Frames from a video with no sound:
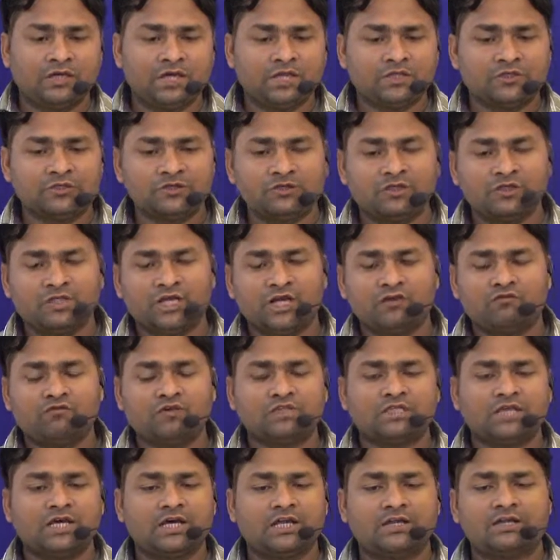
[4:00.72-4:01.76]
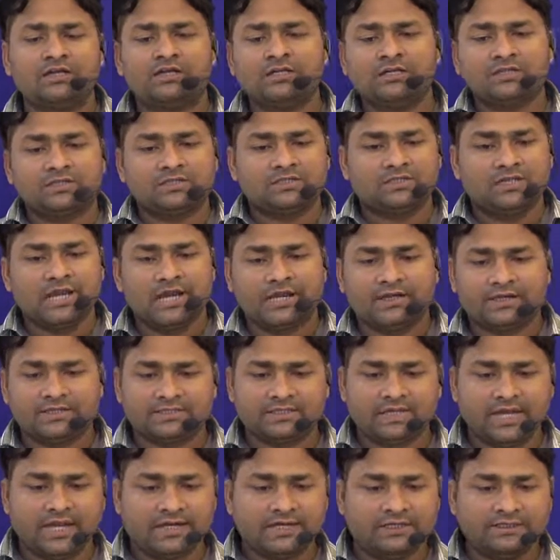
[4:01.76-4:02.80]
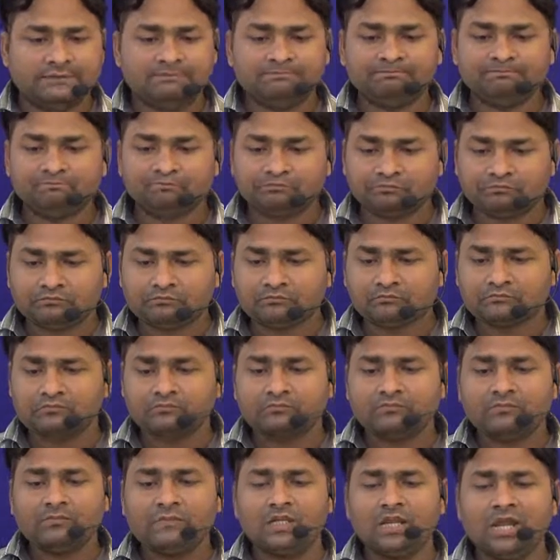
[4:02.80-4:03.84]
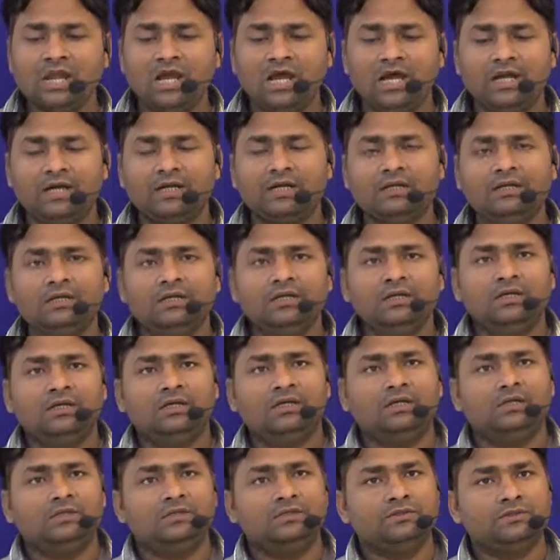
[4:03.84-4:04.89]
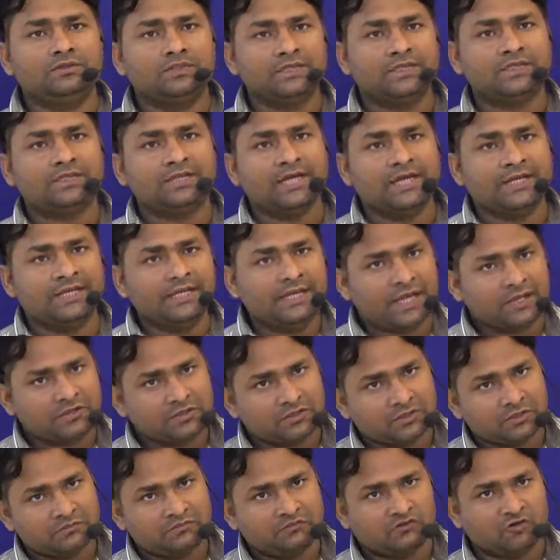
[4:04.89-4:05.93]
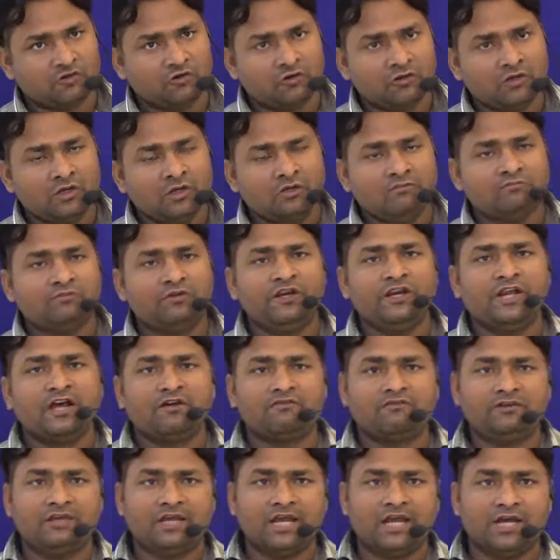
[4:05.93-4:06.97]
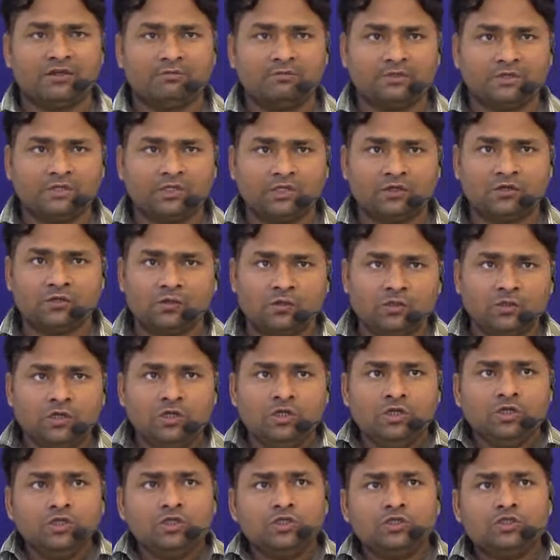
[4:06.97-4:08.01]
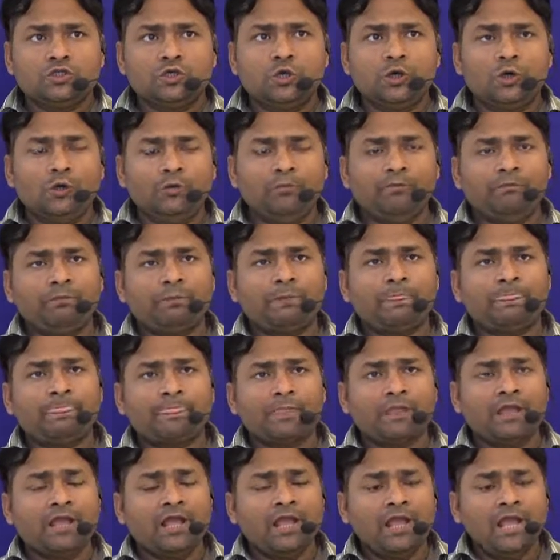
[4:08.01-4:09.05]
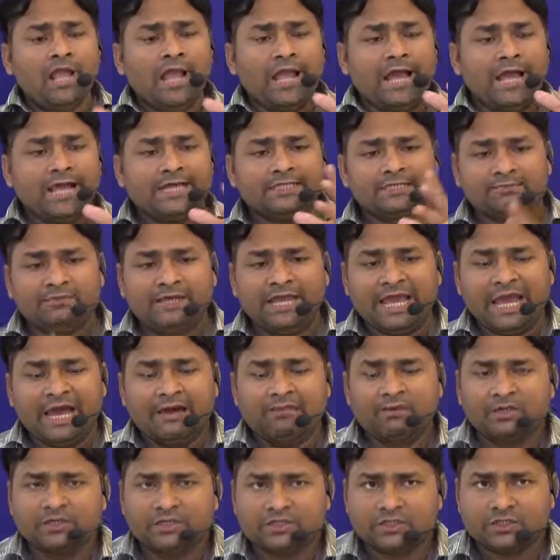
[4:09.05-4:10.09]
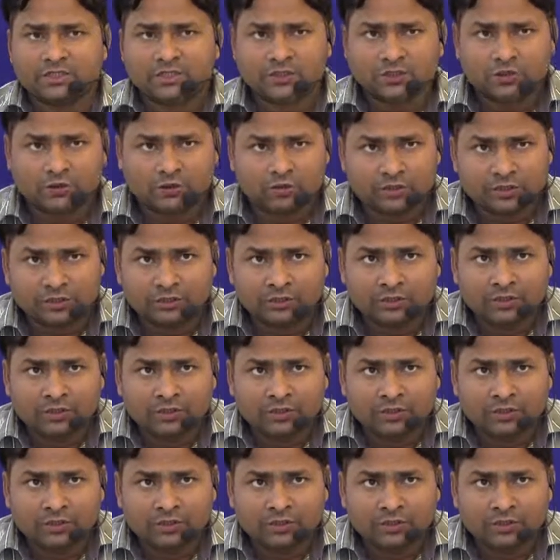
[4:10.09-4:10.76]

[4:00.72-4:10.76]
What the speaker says: actually. That was her status and her, dedication for pre-Raphaelite Brotherhood. So, as we have understood